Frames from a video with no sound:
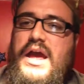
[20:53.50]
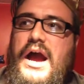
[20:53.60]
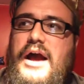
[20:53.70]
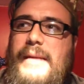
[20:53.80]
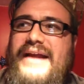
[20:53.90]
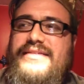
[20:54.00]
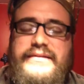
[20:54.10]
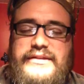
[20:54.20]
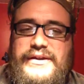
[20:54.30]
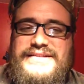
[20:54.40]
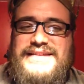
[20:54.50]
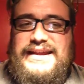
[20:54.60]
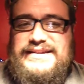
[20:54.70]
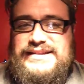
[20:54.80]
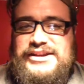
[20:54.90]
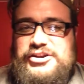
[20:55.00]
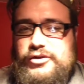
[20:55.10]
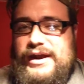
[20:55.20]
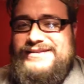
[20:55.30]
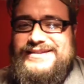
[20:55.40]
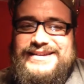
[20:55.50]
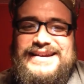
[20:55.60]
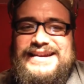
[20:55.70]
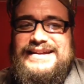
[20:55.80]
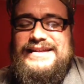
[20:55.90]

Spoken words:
I think there is, like, a singular entity,